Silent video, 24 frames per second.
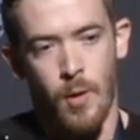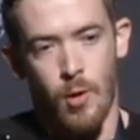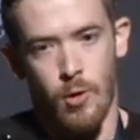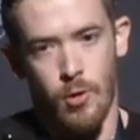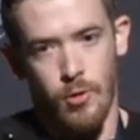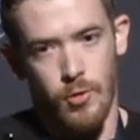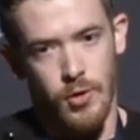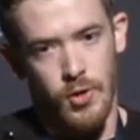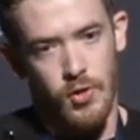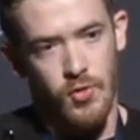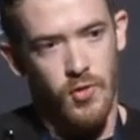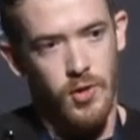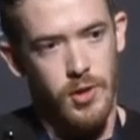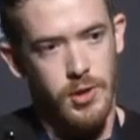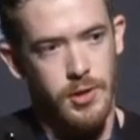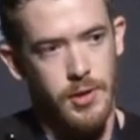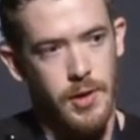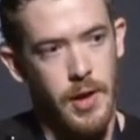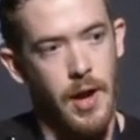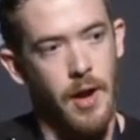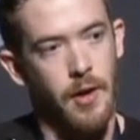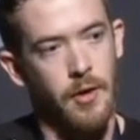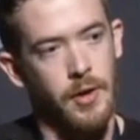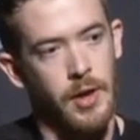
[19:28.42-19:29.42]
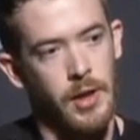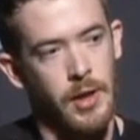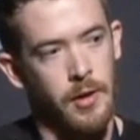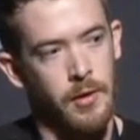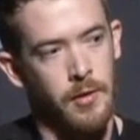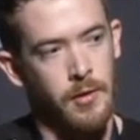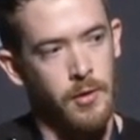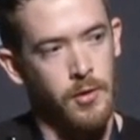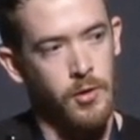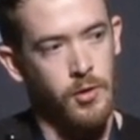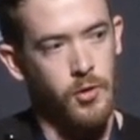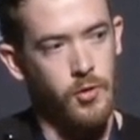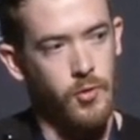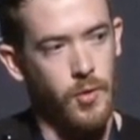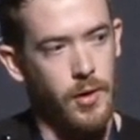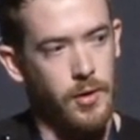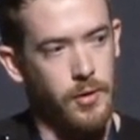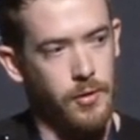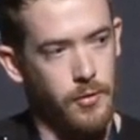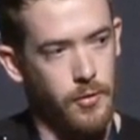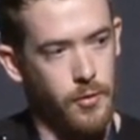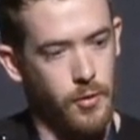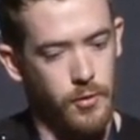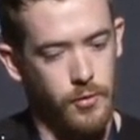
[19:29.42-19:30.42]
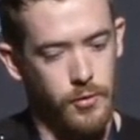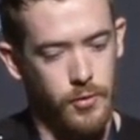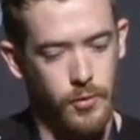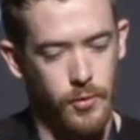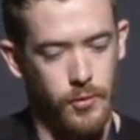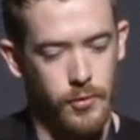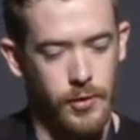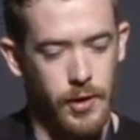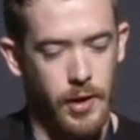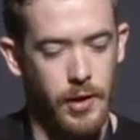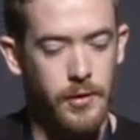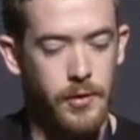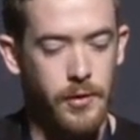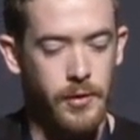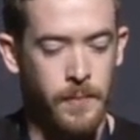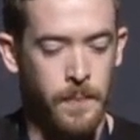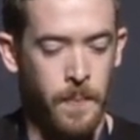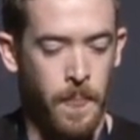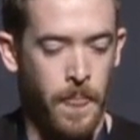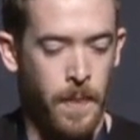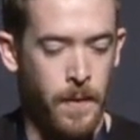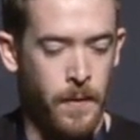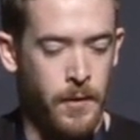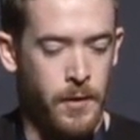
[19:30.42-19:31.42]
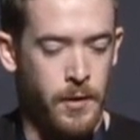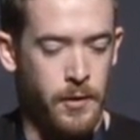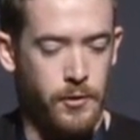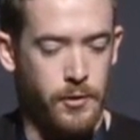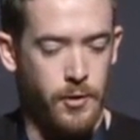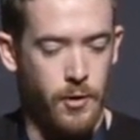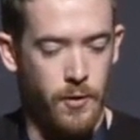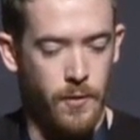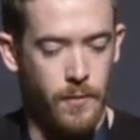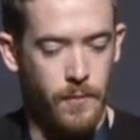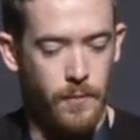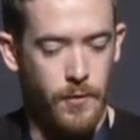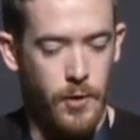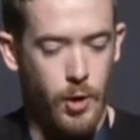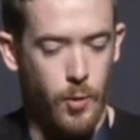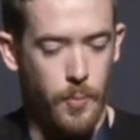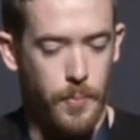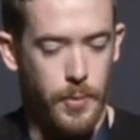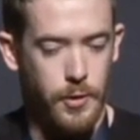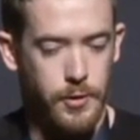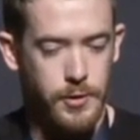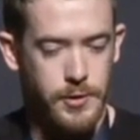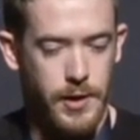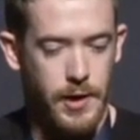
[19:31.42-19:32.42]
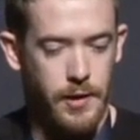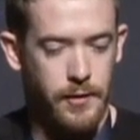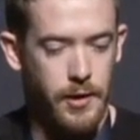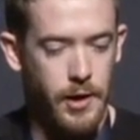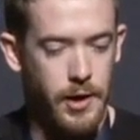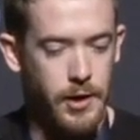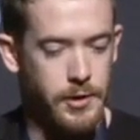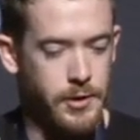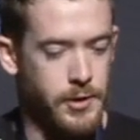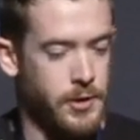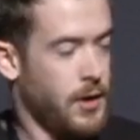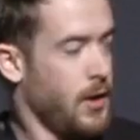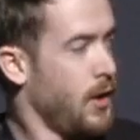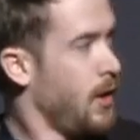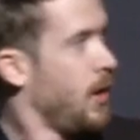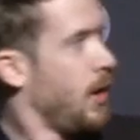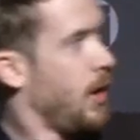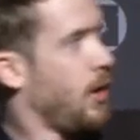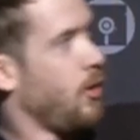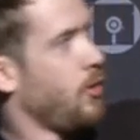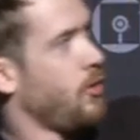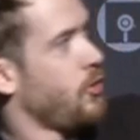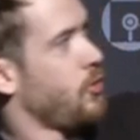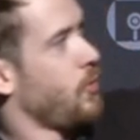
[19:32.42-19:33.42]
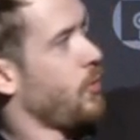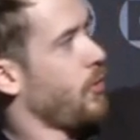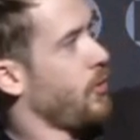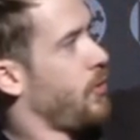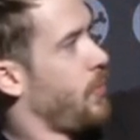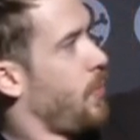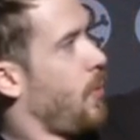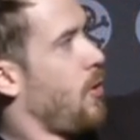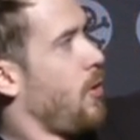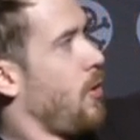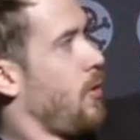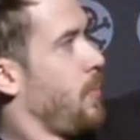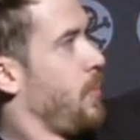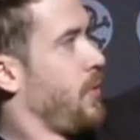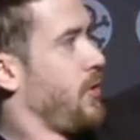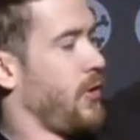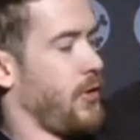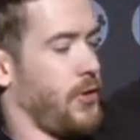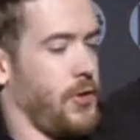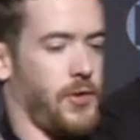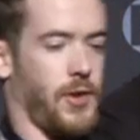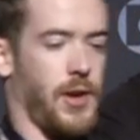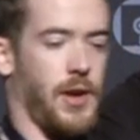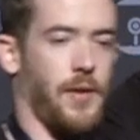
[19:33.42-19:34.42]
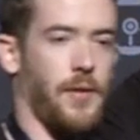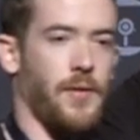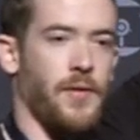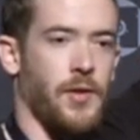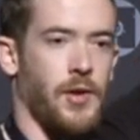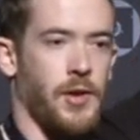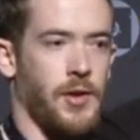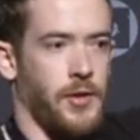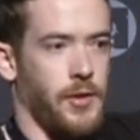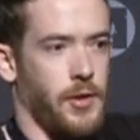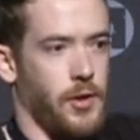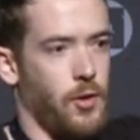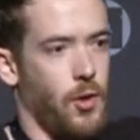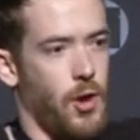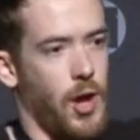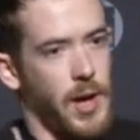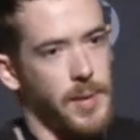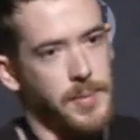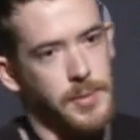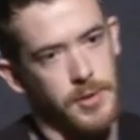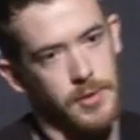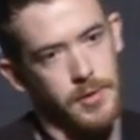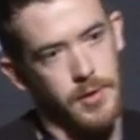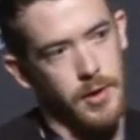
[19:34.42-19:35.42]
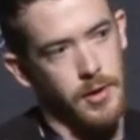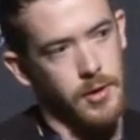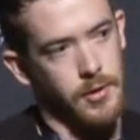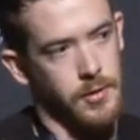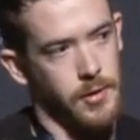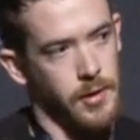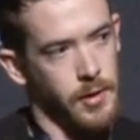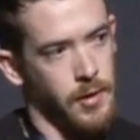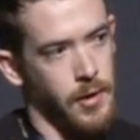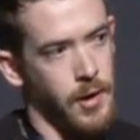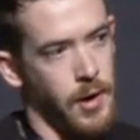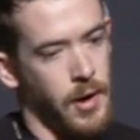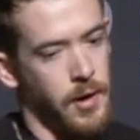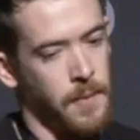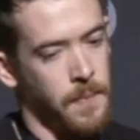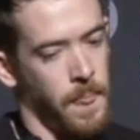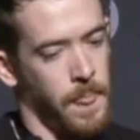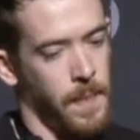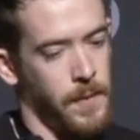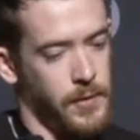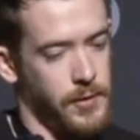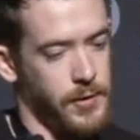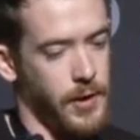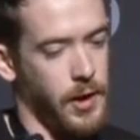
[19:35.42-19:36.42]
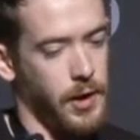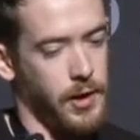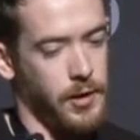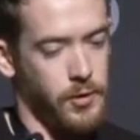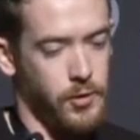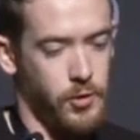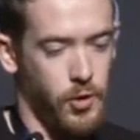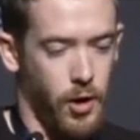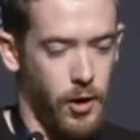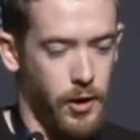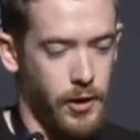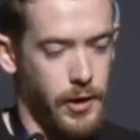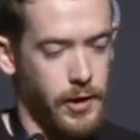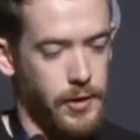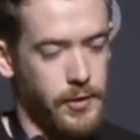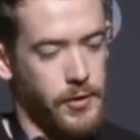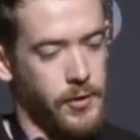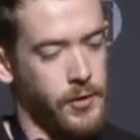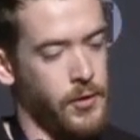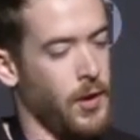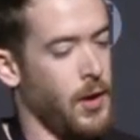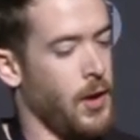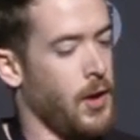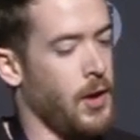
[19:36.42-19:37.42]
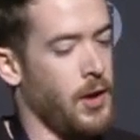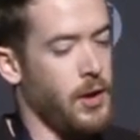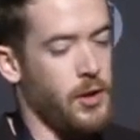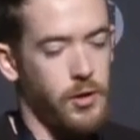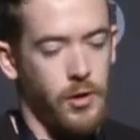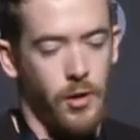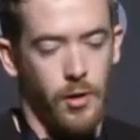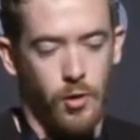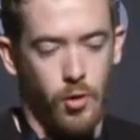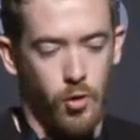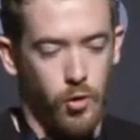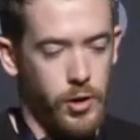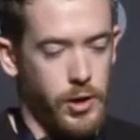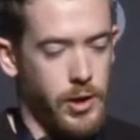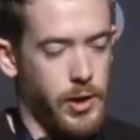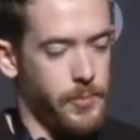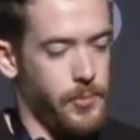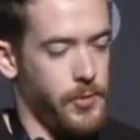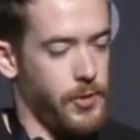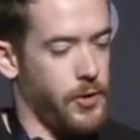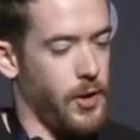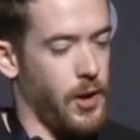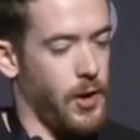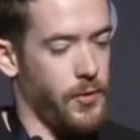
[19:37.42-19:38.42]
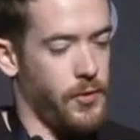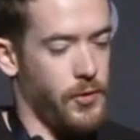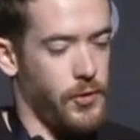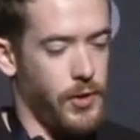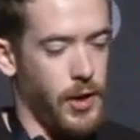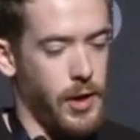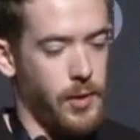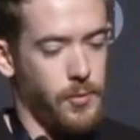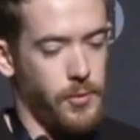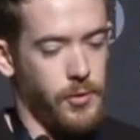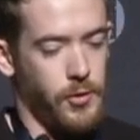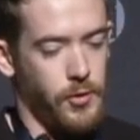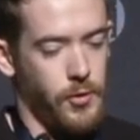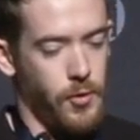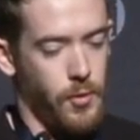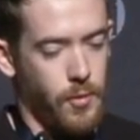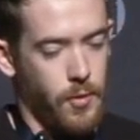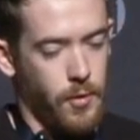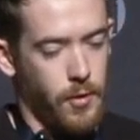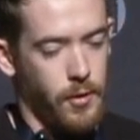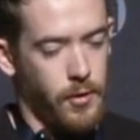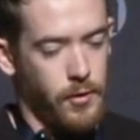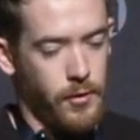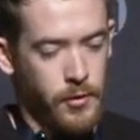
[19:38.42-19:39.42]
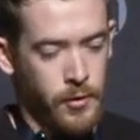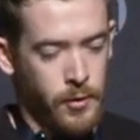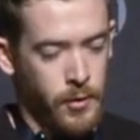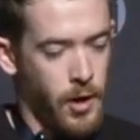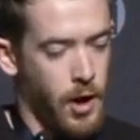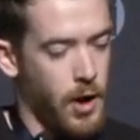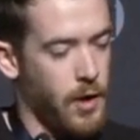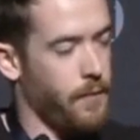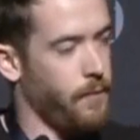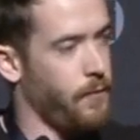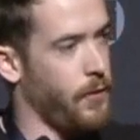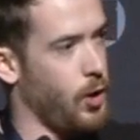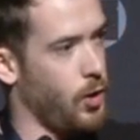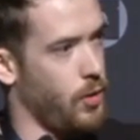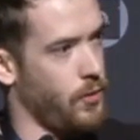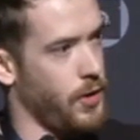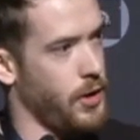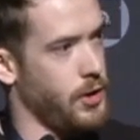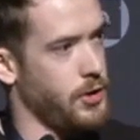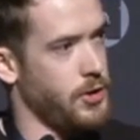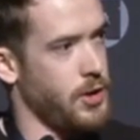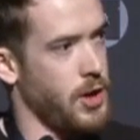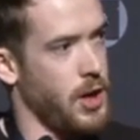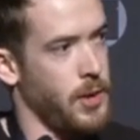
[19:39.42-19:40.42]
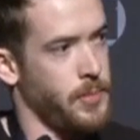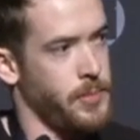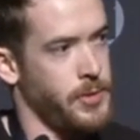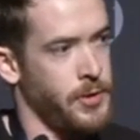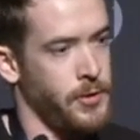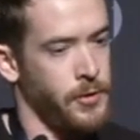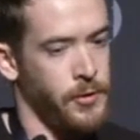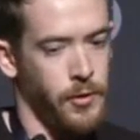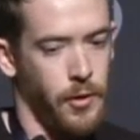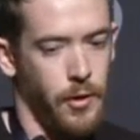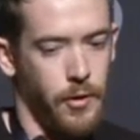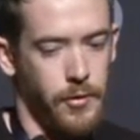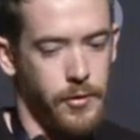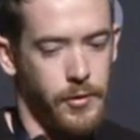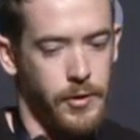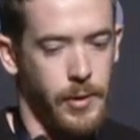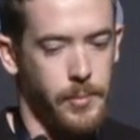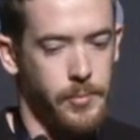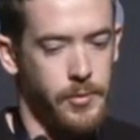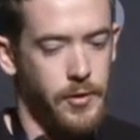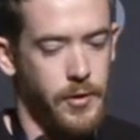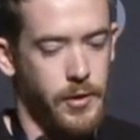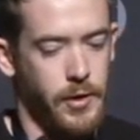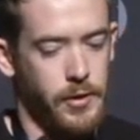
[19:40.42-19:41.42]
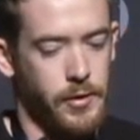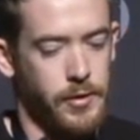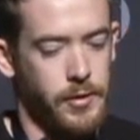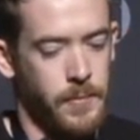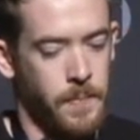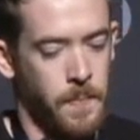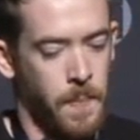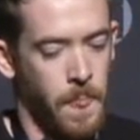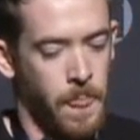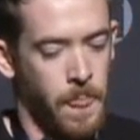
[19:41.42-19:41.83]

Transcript: all this functionality straight into their own tool sets. So Veil Pillage SH, I know this is really small, but this is every single option that you can set it. Targets, clean up stuff, state restores, Veil evasion options, all those types of things.